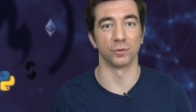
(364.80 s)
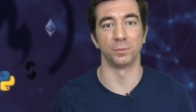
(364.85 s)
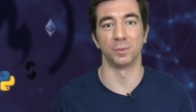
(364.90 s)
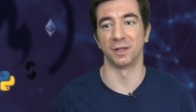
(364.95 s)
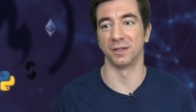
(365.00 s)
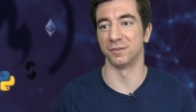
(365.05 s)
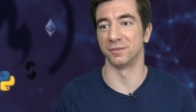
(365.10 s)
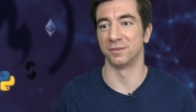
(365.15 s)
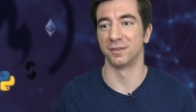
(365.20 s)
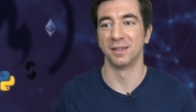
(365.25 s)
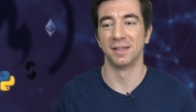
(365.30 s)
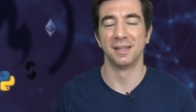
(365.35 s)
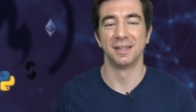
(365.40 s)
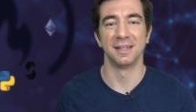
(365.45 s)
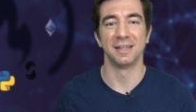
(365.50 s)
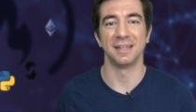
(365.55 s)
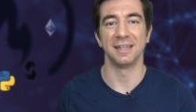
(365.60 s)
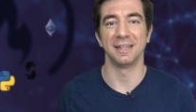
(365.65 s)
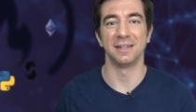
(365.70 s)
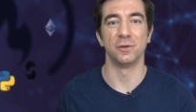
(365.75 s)
because
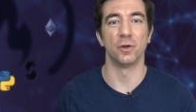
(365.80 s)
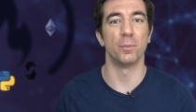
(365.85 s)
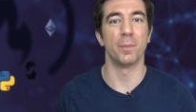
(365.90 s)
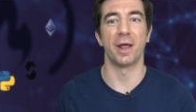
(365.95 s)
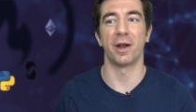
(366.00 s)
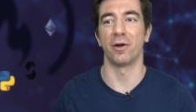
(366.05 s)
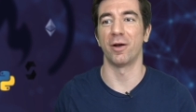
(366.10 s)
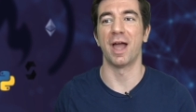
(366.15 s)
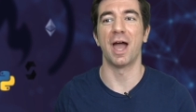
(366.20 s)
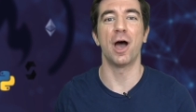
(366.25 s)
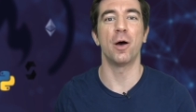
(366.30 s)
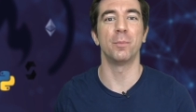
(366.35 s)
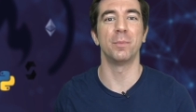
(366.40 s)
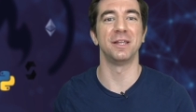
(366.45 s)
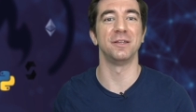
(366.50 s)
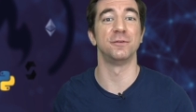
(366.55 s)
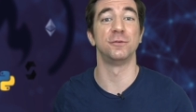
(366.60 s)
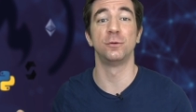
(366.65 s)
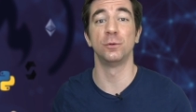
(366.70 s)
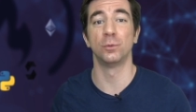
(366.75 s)
no matter how many
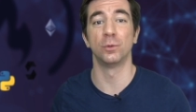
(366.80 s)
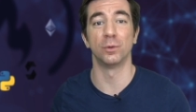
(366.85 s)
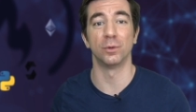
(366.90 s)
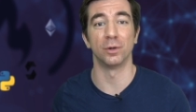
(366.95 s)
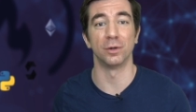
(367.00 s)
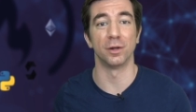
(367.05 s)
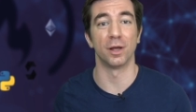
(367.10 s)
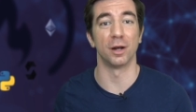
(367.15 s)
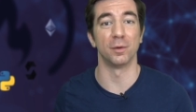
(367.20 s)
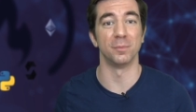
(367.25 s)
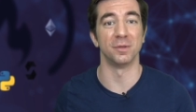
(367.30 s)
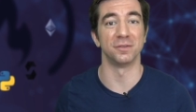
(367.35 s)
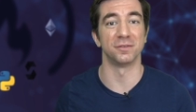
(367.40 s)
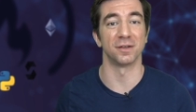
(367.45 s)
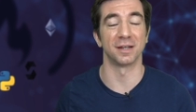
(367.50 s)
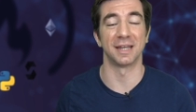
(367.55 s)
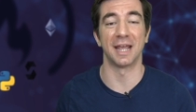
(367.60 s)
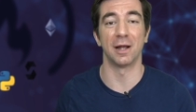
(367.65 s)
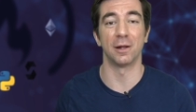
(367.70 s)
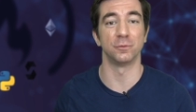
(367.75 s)
pseudo-anonymous
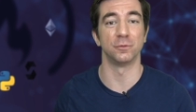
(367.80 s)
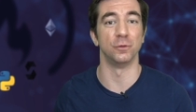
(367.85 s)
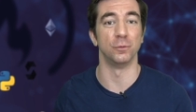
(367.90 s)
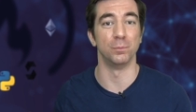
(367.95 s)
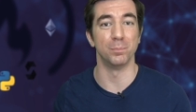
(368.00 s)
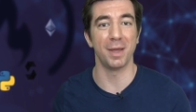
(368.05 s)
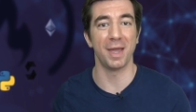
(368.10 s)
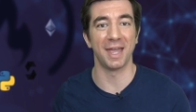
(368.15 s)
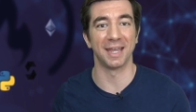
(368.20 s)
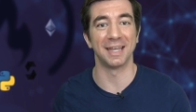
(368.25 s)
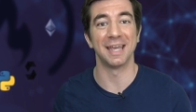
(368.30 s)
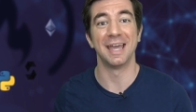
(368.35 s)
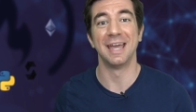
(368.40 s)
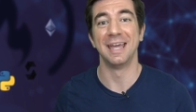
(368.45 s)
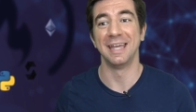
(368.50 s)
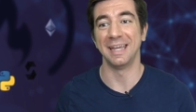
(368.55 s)
accounts you make,